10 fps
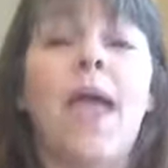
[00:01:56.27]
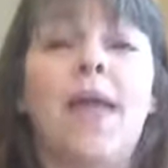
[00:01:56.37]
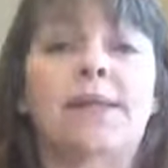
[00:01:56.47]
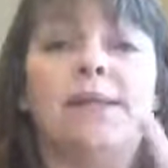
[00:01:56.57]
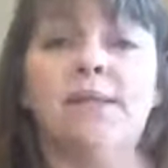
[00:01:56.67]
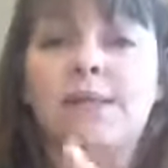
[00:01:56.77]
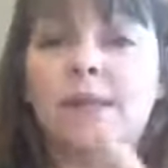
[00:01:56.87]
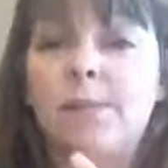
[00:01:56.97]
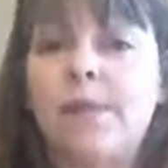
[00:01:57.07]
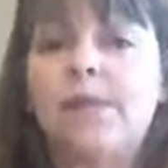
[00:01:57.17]
And it's the
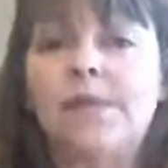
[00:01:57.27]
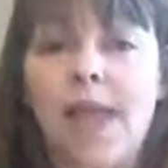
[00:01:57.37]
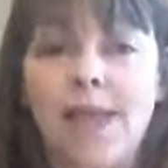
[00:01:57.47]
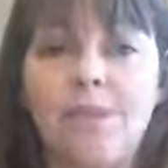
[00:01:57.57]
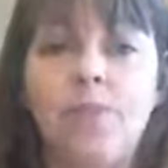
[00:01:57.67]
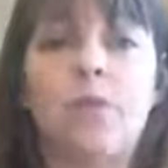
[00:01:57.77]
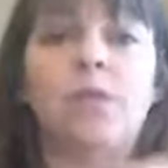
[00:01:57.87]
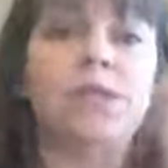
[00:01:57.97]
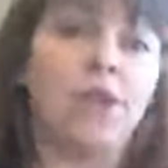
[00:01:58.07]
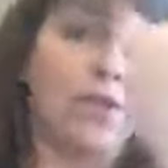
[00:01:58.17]
typical time when we
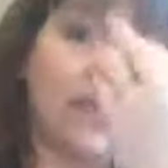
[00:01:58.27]
start